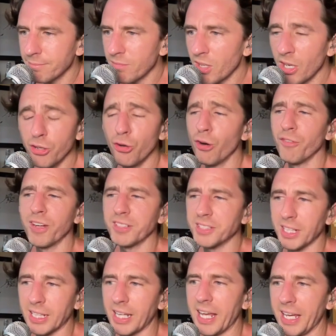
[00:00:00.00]
No offense to
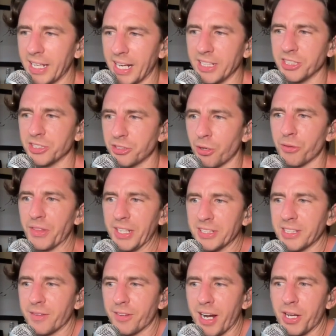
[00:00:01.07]
Clayton. I just don't think he's
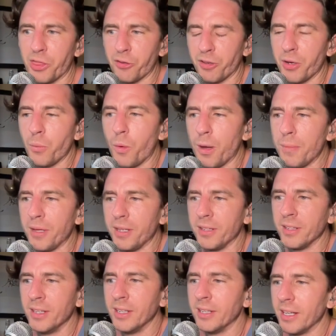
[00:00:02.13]
ever had three women
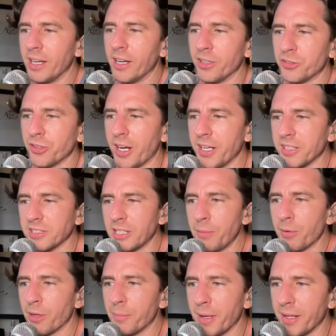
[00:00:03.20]
trying to sleep
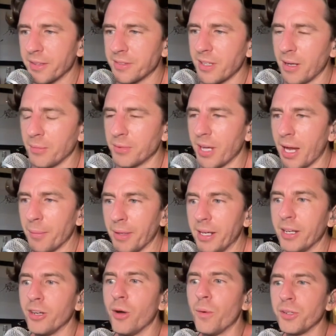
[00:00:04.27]
with him at the same time. He
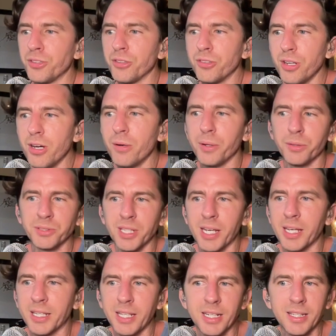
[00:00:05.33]
didn't know what to do. He was like
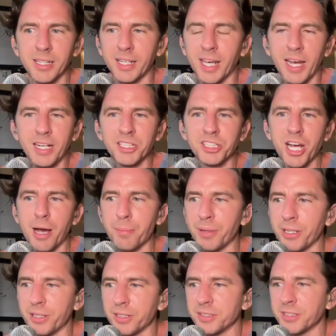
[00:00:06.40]
a kid in the candy shop, and
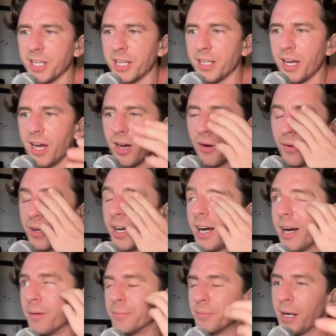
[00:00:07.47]
he couldn't say no.
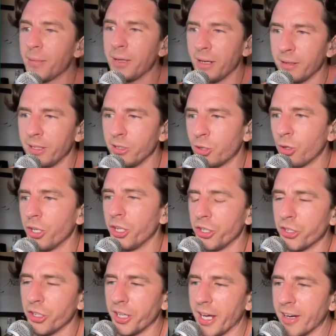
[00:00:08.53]
I mean, he
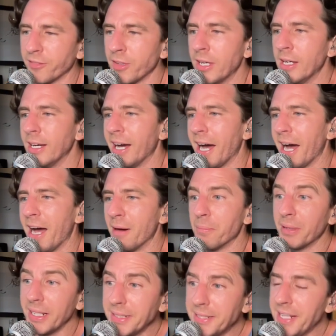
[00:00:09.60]
could have.
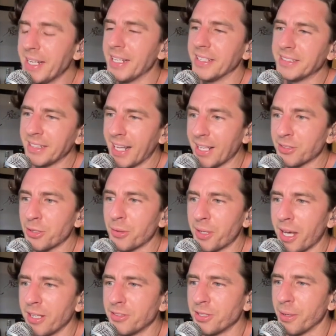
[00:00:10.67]
But he didn't, and that's
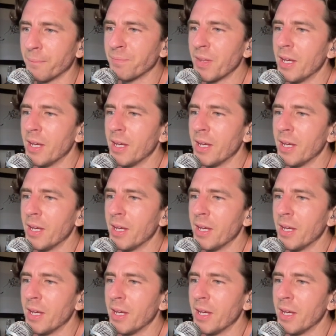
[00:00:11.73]
okay, too.